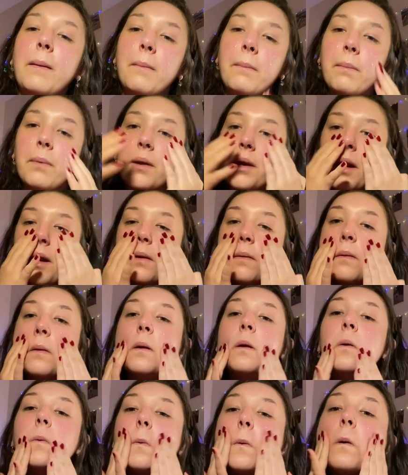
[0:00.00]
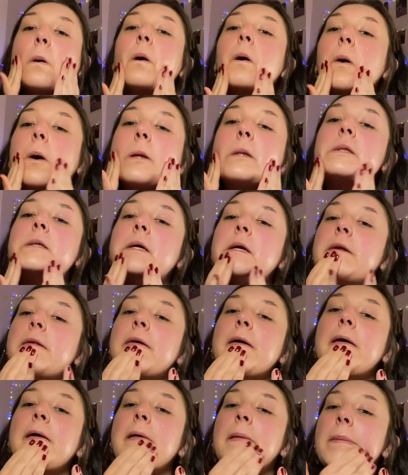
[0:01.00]
But anyway, I took
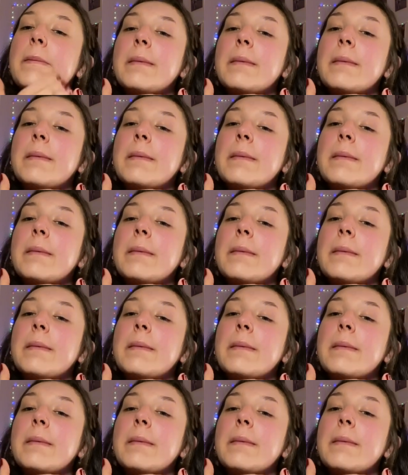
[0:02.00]
that and